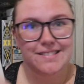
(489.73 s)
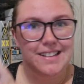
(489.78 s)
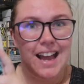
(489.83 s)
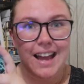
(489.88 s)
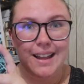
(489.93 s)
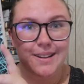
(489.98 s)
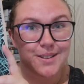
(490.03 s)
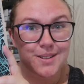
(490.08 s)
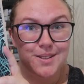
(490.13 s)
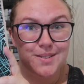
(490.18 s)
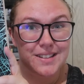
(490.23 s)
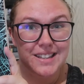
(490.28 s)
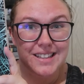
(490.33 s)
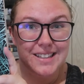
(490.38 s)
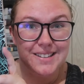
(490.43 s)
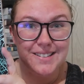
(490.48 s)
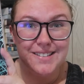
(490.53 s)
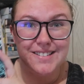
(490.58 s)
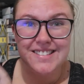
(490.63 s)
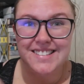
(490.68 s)
It looks really
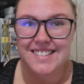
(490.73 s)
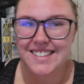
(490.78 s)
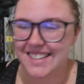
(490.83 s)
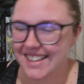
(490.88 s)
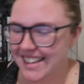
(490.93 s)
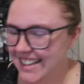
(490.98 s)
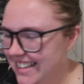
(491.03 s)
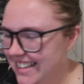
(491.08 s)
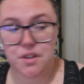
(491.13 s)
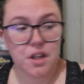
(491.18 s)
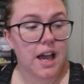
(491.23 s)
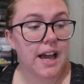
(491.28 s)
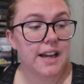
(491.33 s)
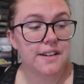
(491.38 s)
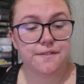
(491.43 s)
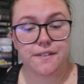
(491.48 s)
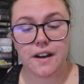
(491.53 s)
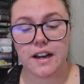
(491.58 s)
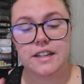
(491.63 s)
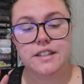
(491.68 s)
good.
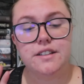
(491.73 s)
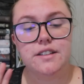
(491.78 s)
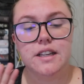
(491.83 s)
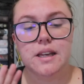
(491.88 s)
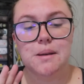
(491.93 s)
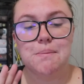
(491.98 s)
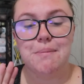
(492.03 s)
And finally,